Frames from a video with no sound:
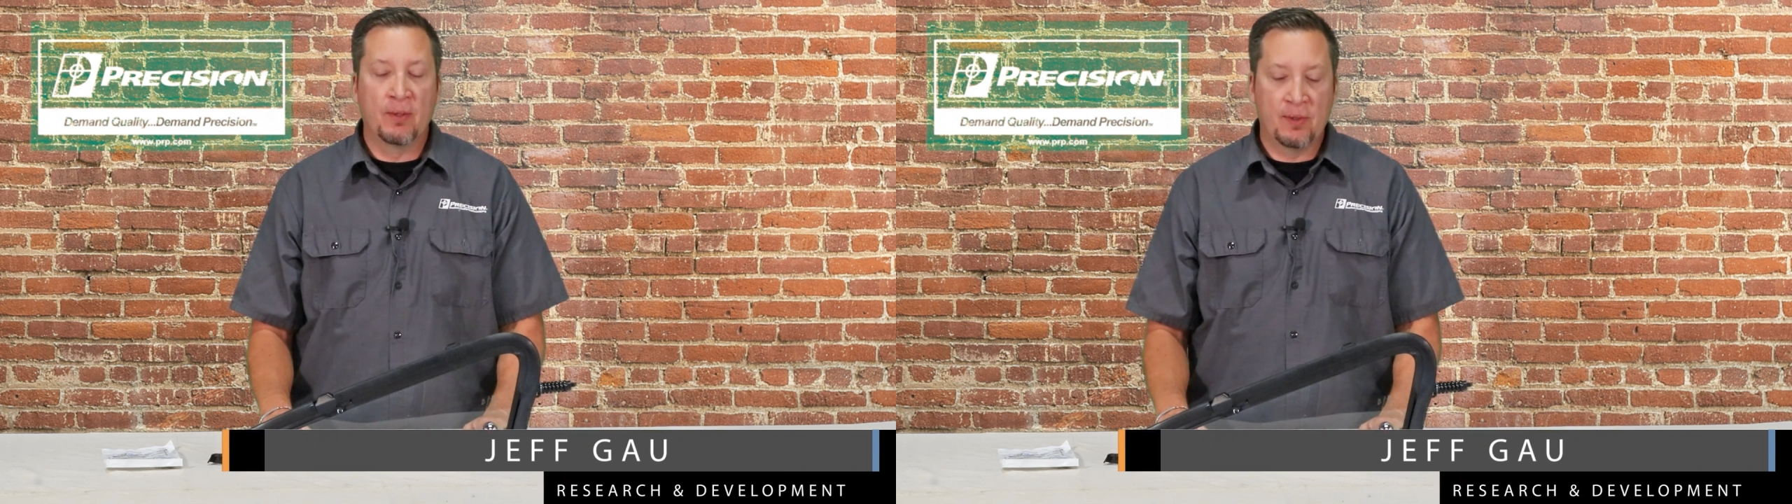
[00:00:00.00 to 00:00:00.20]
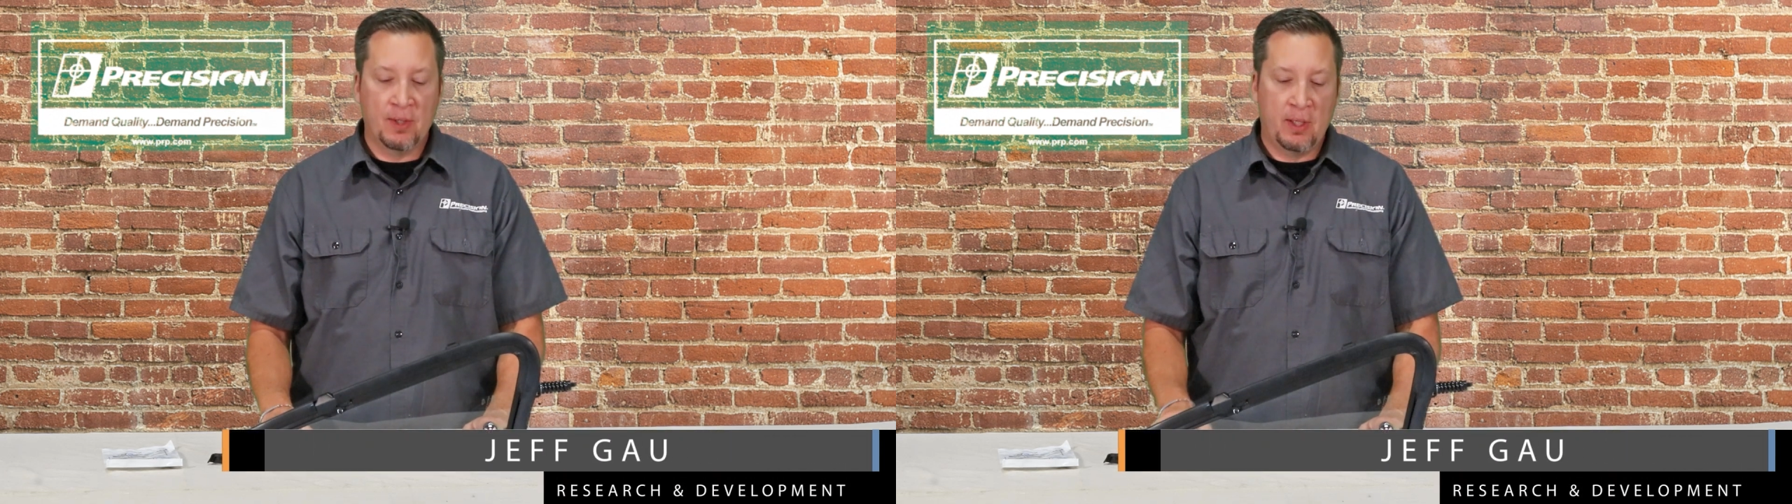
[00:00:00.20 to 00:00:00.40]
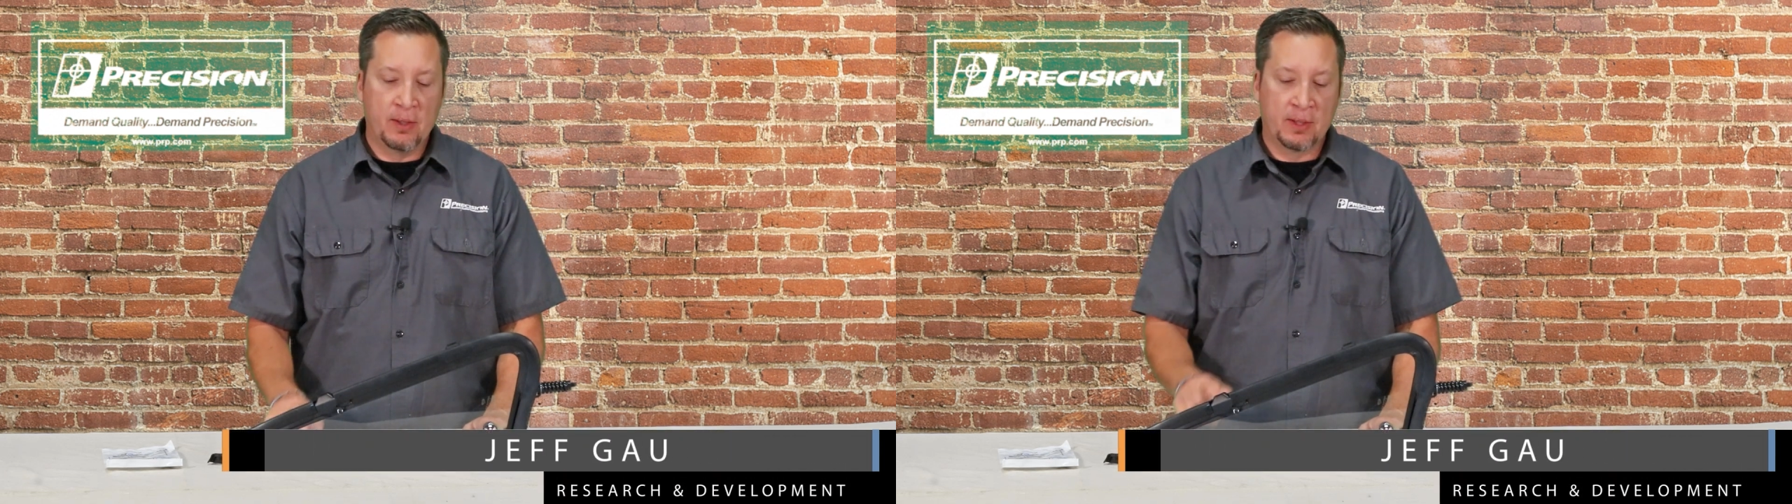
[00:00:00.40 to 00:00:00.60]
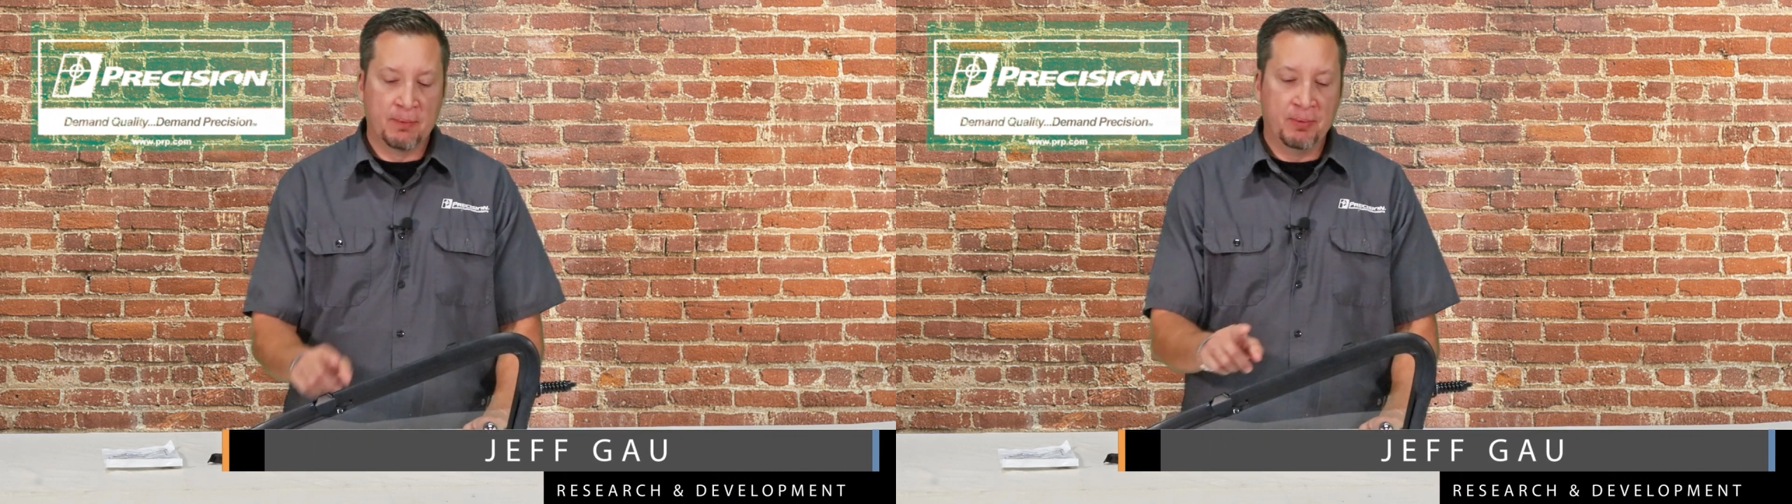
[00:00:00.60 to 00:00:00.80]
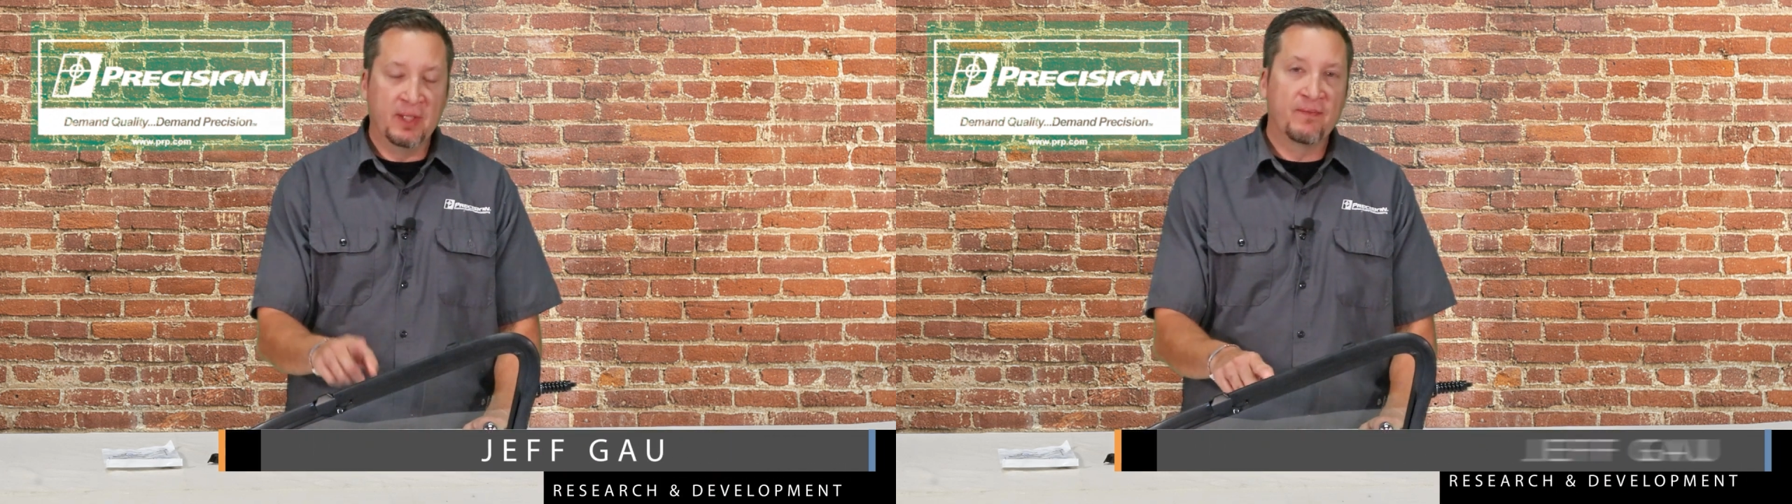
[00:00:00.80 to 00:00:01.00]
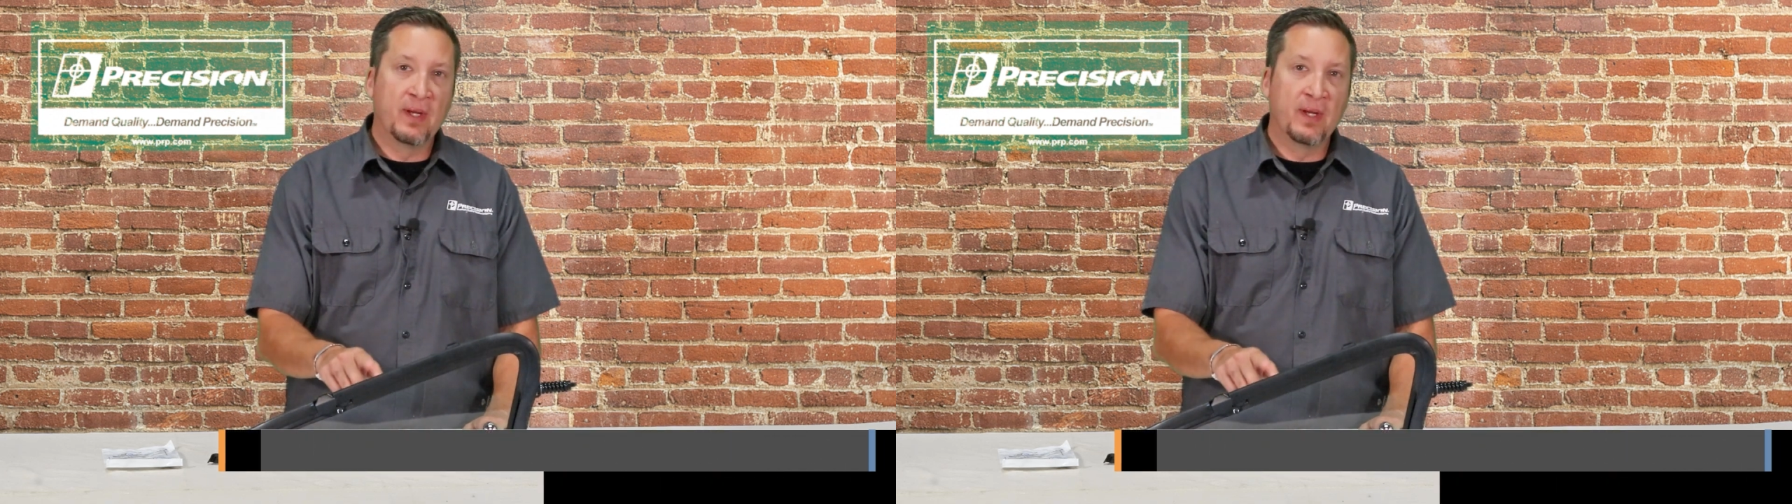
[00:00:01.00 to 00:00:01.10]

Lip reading: to install our complete